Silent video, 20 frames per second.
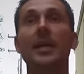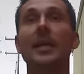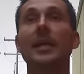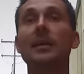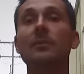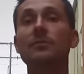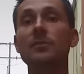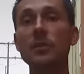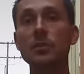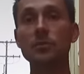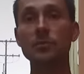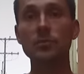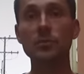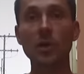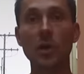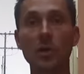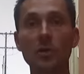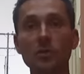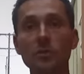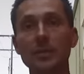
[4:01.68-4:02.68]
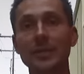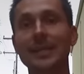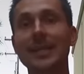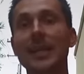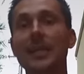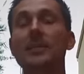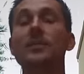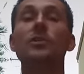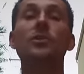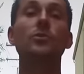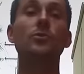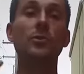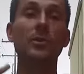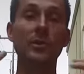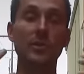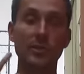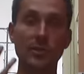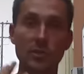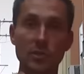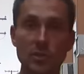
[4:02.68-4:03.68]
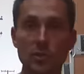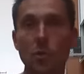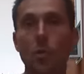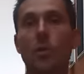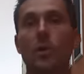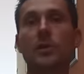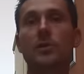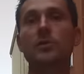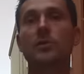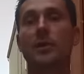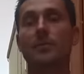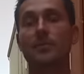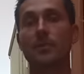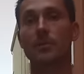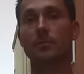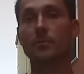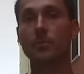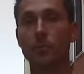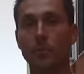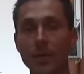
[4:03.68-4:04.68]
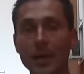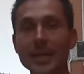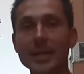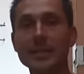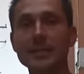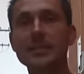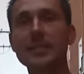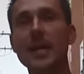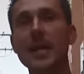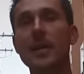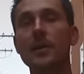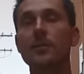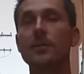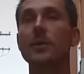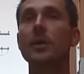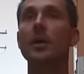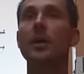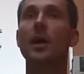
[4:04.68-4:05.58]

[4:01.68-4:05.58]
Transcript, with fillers: If you don't get to the source of the breakdown